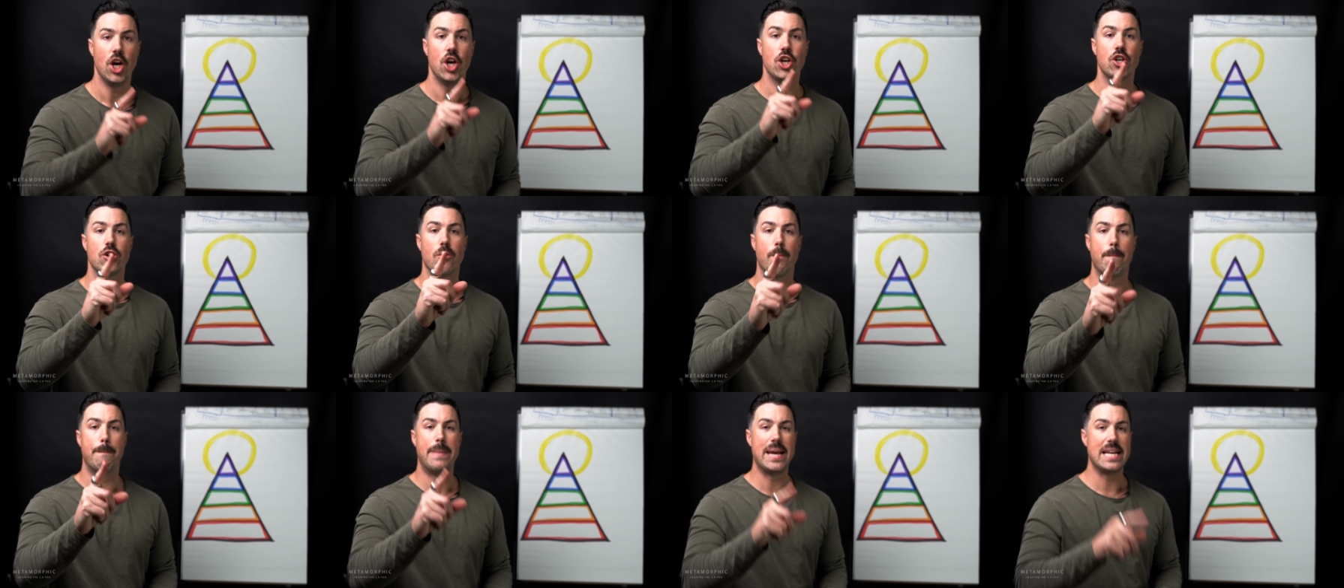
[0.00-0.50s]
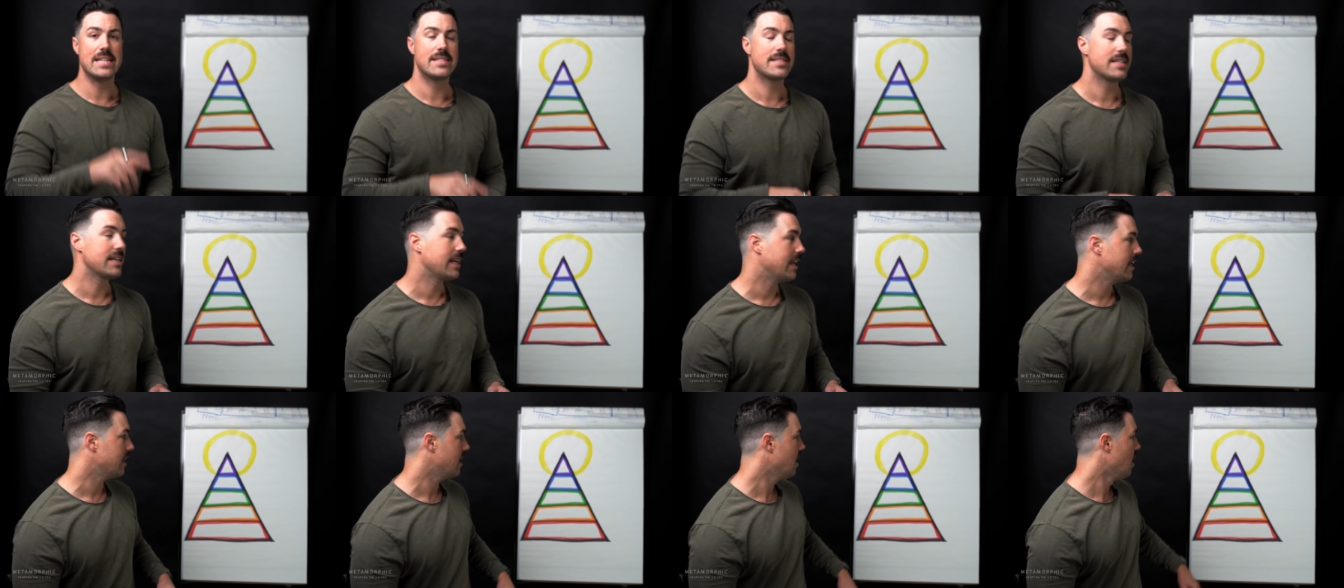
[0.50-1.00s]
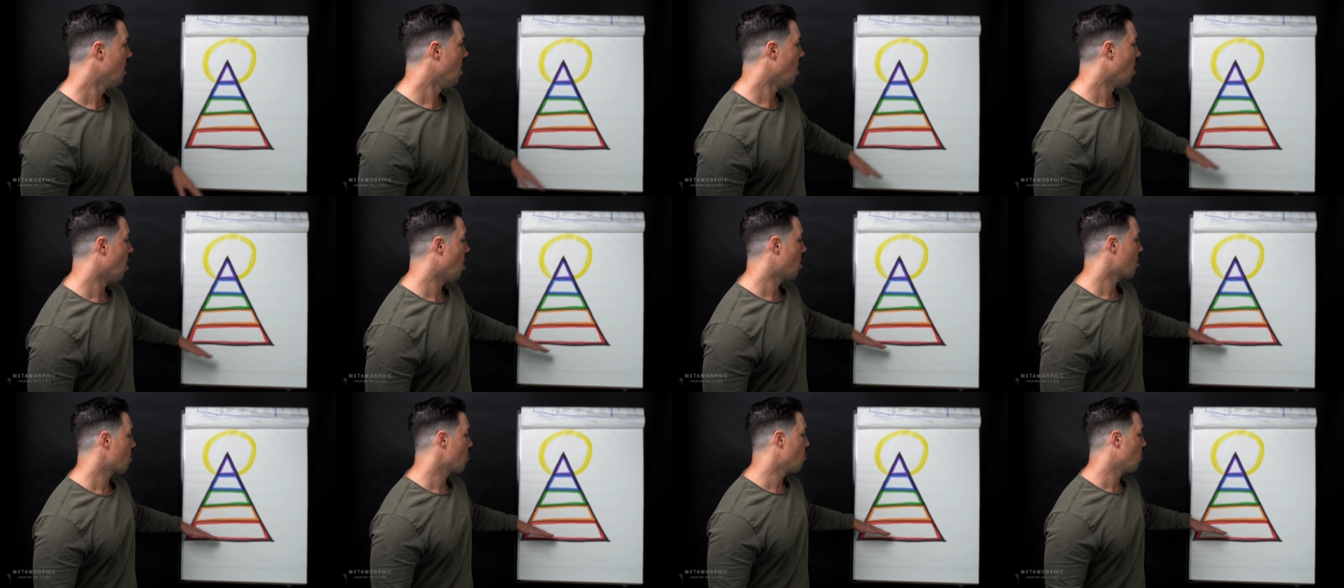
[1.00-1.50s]
You're basing it
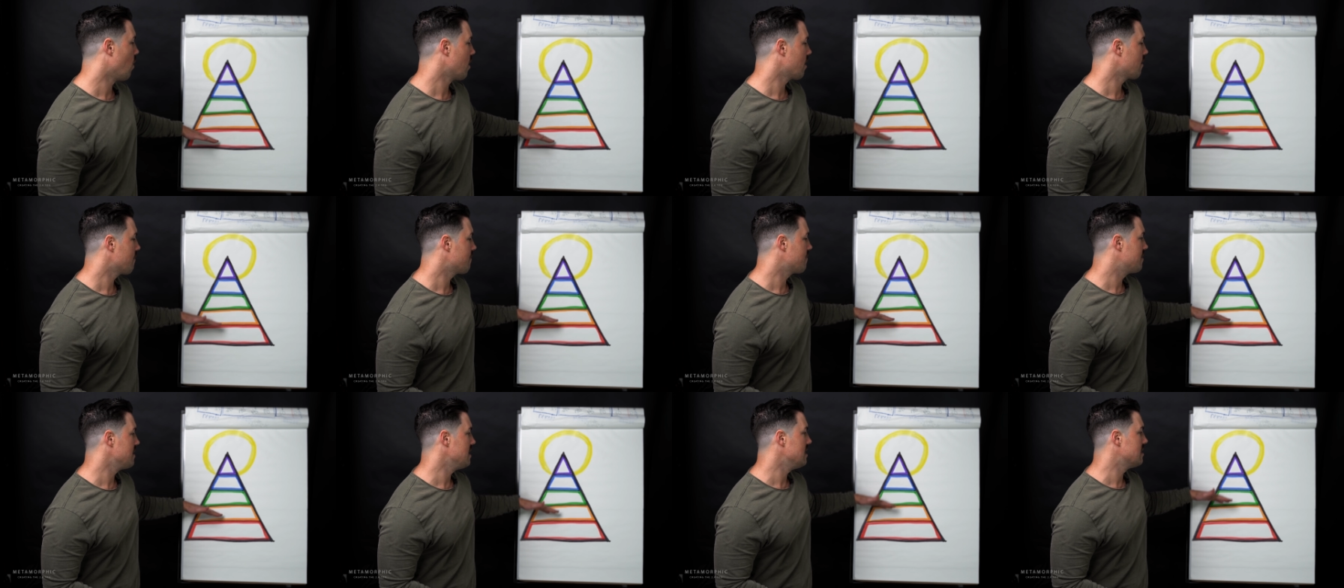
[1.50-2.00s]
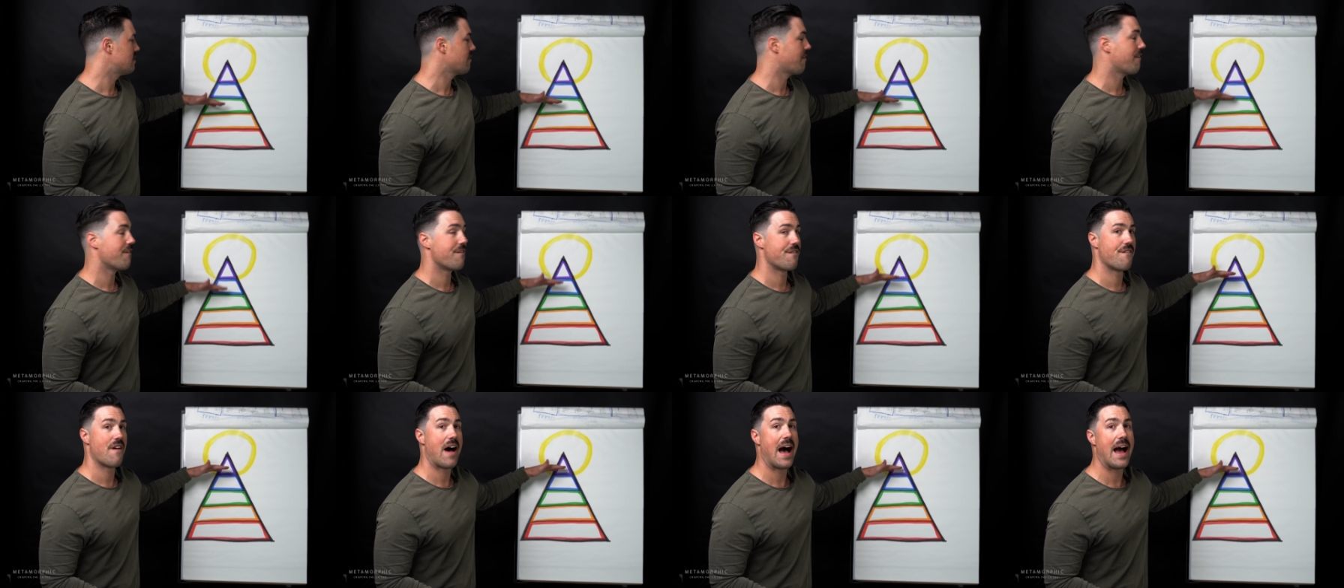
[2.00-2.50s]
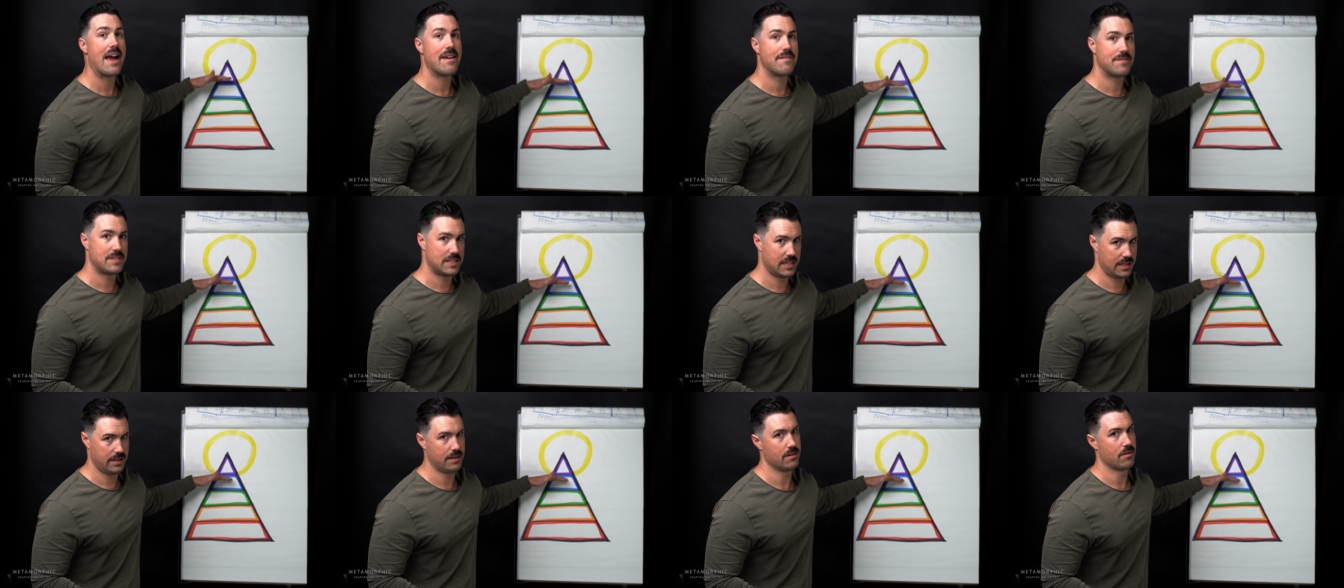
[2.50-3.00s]
on one of these five
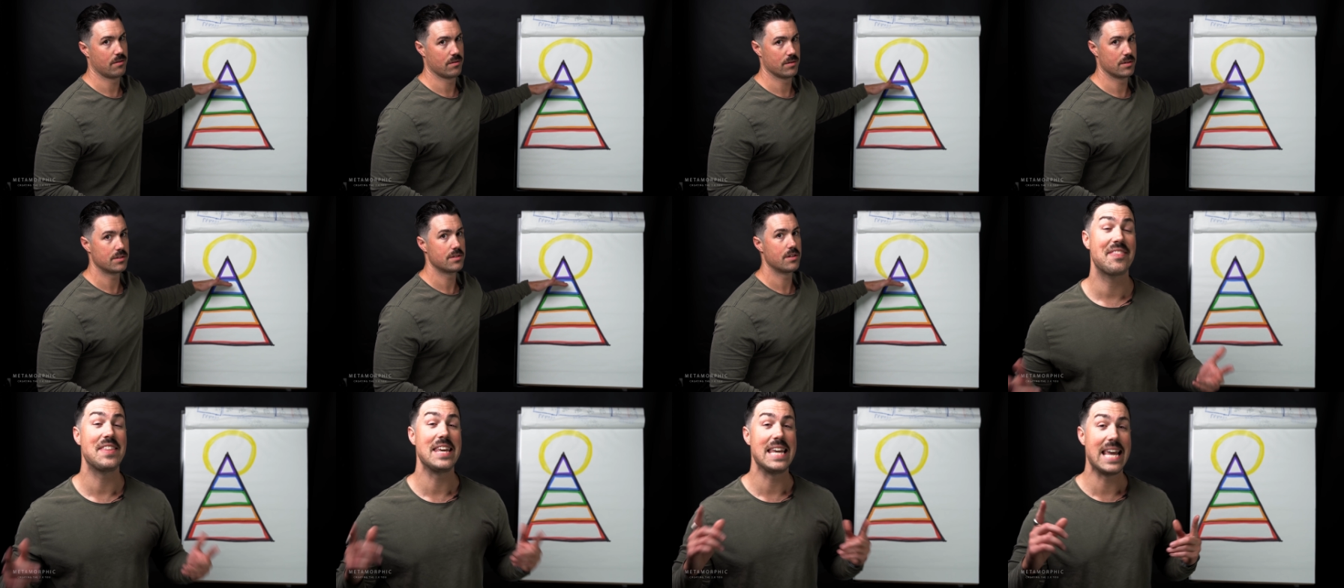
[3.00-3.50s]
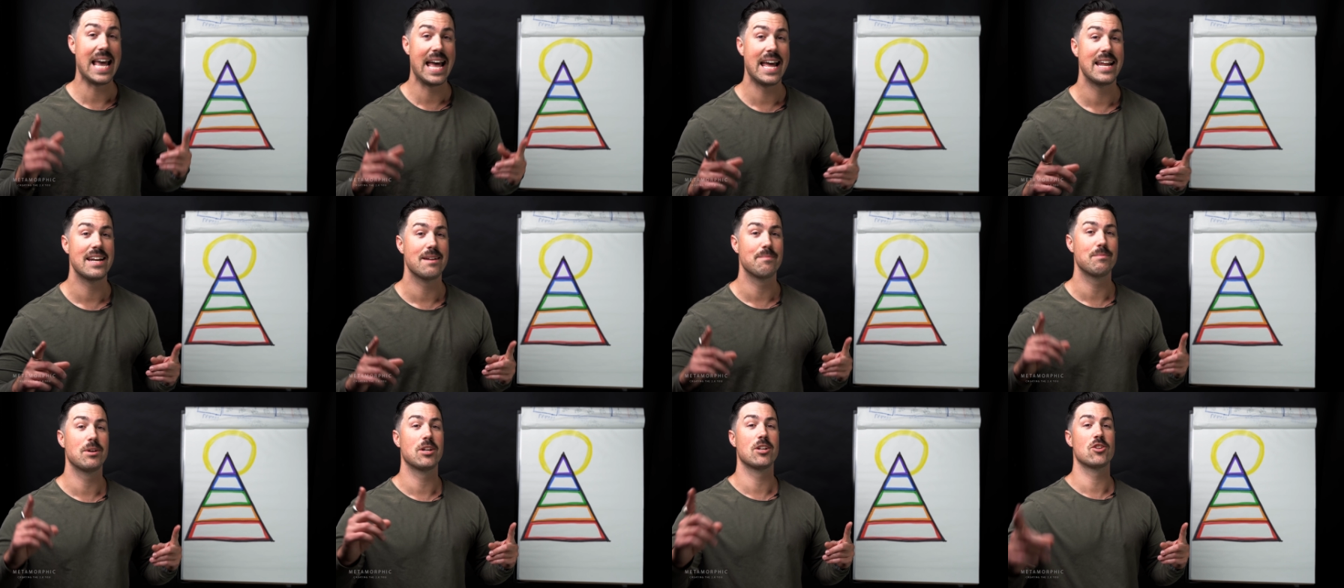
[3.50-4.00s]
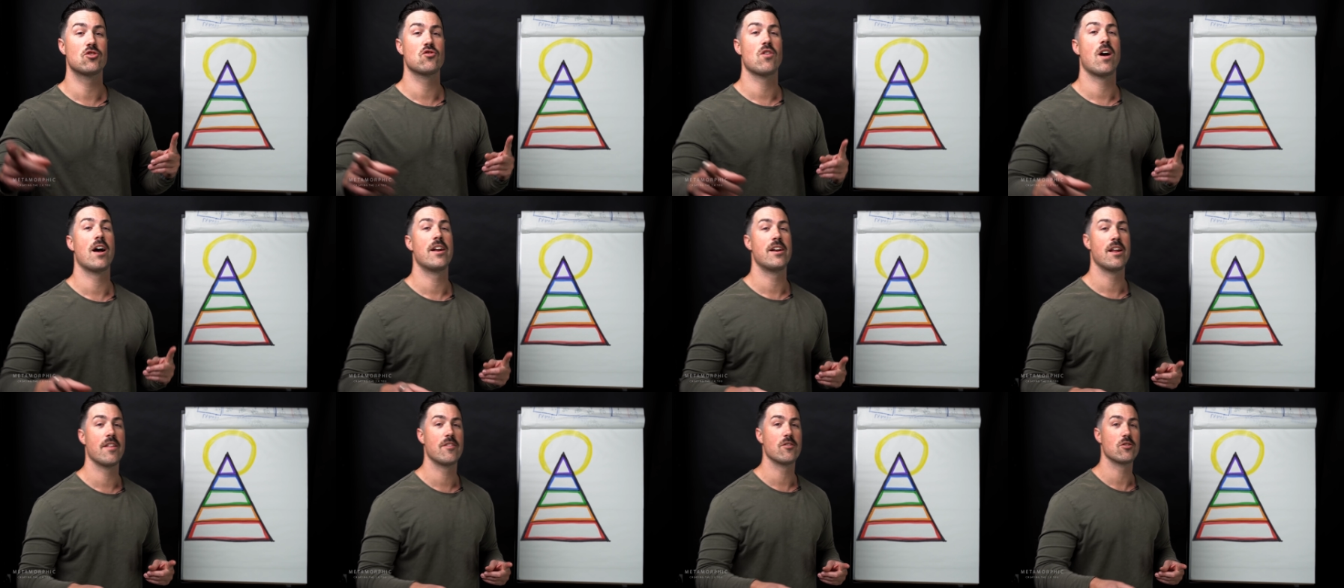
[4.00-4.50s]
tiers. At the end, I'm gonna draw
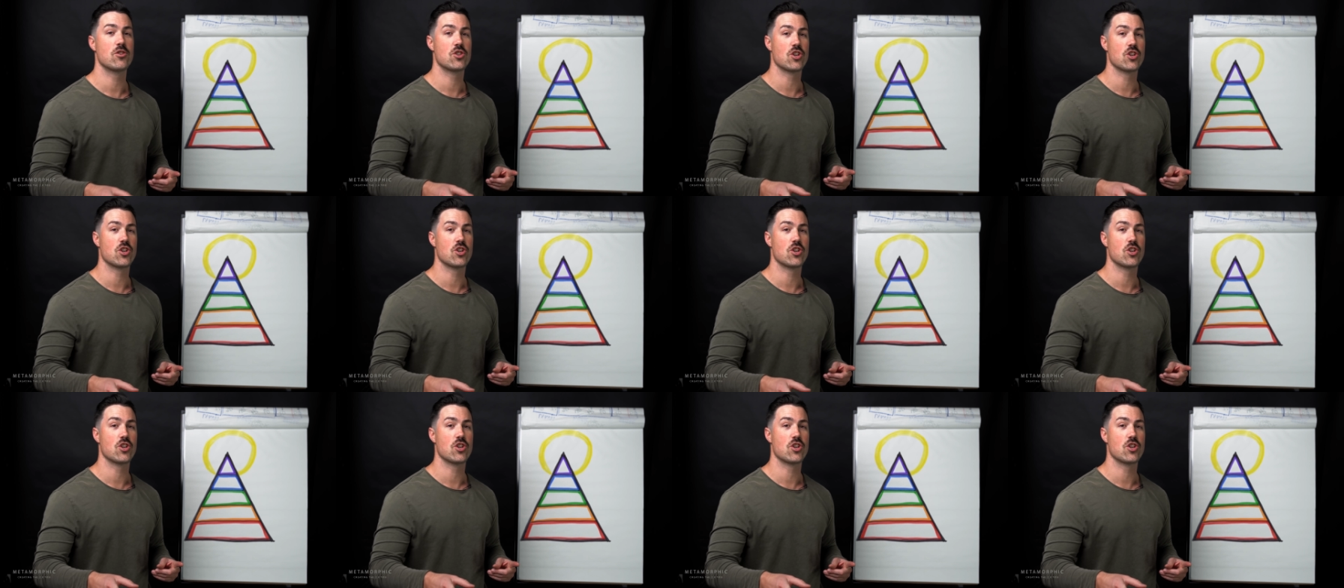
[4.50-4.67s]
another